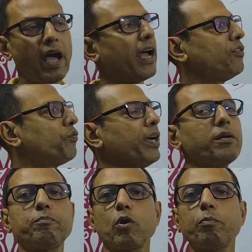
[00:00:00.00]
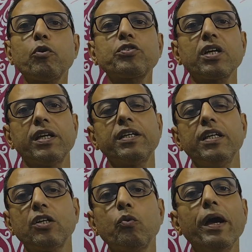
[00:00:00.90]
And when proportion, it
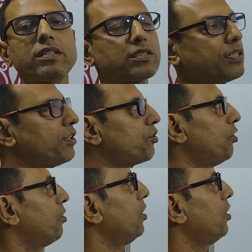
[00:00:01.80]
equates ratio.